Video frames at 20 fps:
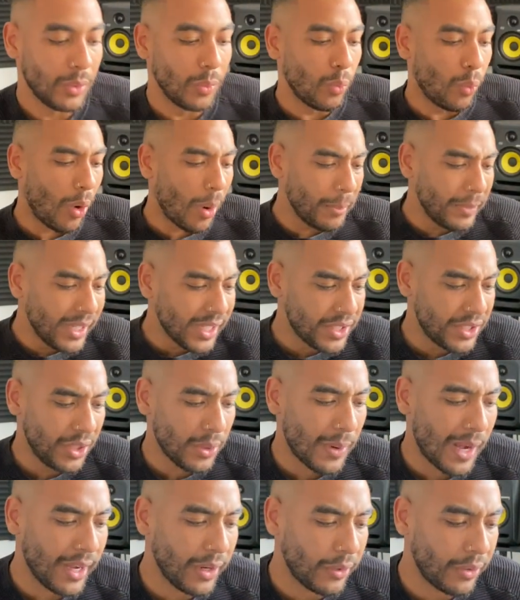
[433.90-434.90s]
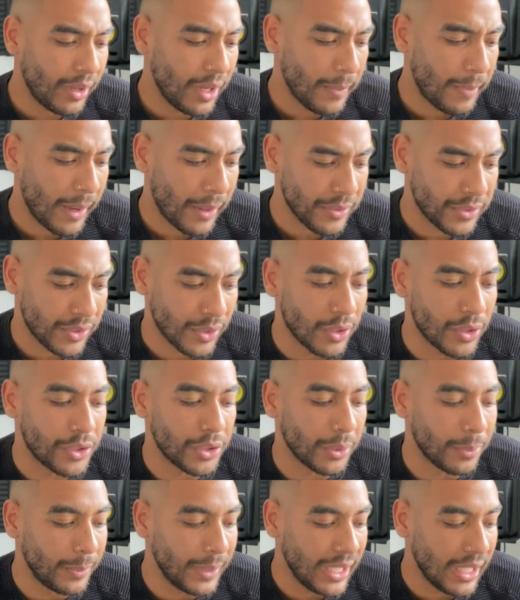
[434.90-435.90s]
What makes you angry about
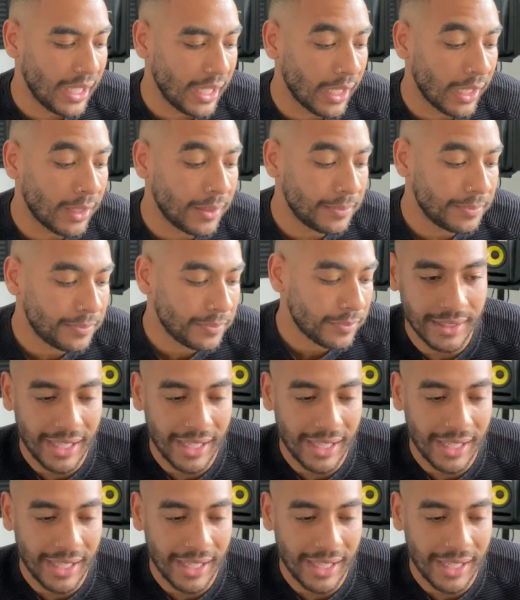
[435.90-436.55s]
social media?